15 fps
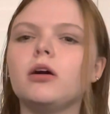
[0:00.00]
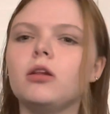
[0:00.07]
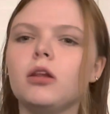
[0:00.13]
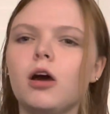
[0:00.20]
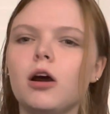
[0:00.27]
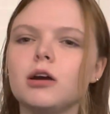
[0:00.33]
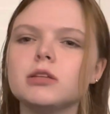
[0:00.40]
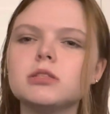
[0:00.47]

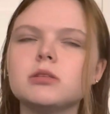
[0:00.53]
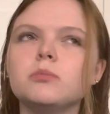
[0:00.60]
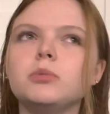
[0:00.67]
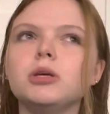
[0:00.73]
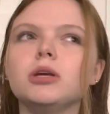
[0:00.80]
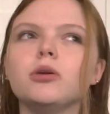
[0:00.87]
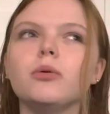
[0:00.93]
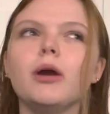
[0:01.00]
lot to
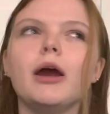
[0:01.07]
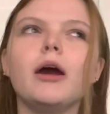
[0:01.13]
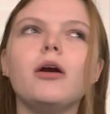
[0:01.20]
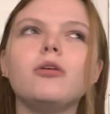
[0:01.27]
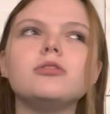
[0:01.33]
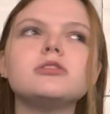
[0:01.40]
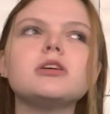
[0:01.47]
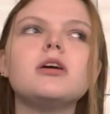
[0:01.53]
be
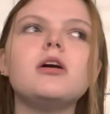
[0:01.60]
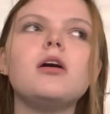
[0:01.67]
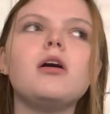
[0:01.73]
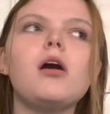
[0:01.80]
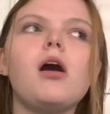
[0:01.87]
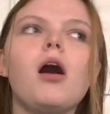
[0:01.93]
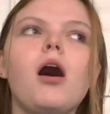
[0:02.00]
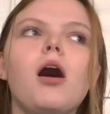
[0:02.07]
around.
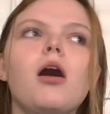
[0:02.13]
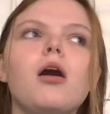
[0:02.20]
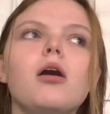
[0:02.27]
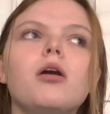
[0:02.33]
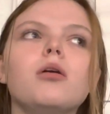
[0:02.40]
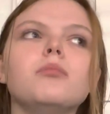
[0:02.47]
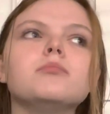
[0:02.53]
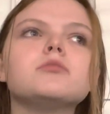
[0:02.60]

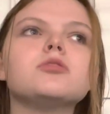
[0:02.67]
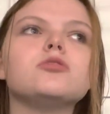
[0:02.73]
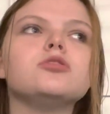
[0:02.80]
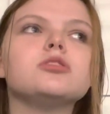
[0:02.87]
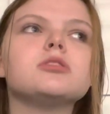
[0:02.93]
So